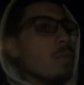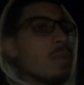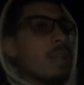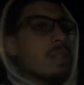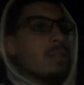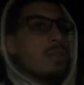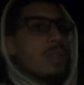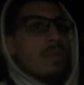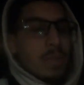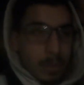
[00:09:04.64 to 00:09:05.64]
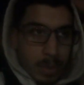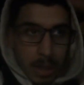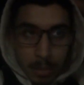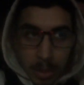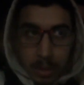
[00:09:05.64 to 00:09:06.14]
you guys are looking for some
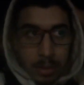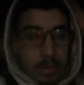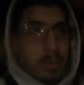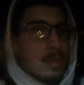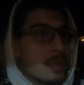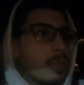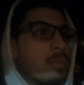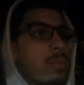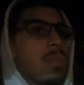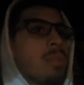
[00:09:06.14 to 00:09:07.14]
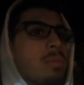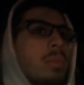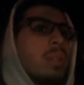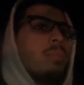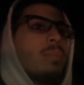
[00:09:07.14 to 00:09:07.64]
side money? I
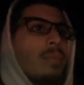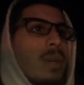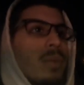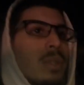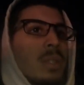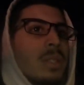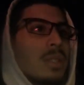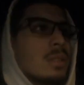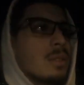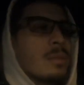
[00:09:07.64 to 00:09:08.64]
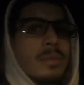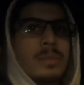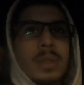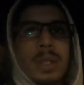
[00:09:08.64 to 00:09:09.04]
might want to look into some